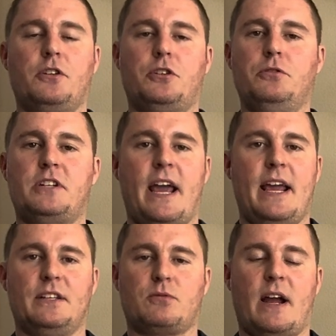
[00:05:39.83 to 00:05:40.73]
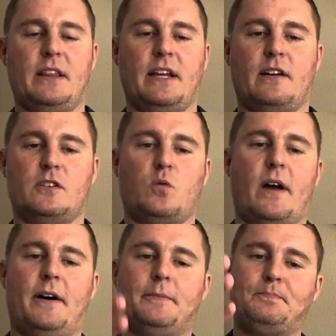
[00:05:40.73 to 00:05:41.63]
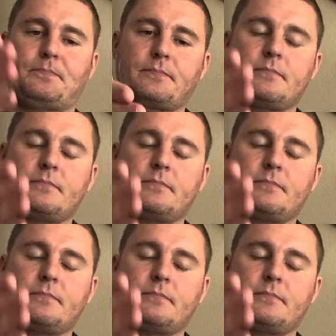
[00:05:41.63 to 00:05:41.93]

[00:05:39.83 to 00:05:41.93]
Couté is right there as well.